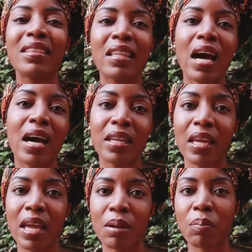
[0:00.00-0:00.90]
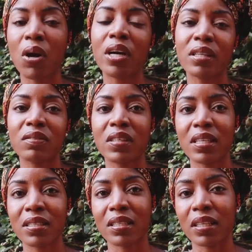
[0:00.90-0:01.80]
not a part of
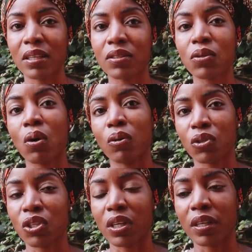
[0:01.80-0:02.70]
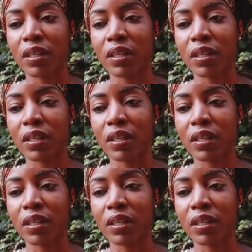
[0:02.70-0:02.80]
Tanzania's culture.